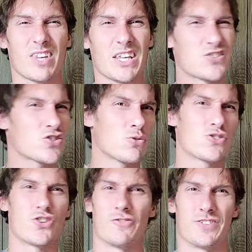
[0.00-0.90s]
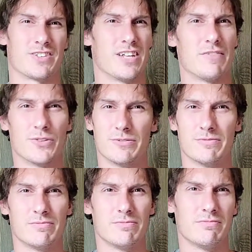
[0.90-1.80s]
It's so surface level.
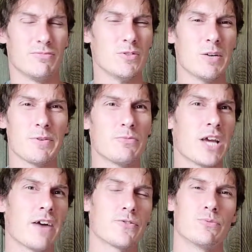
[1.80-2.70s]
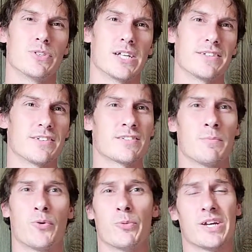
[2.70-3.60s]
I mean, we have to realize at
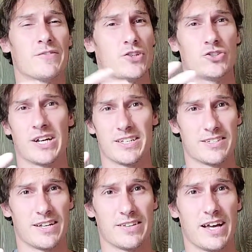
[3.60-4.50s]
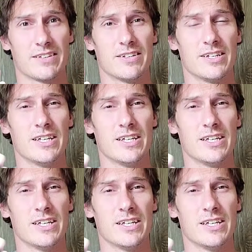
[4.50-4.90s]
some point we have to transcend that.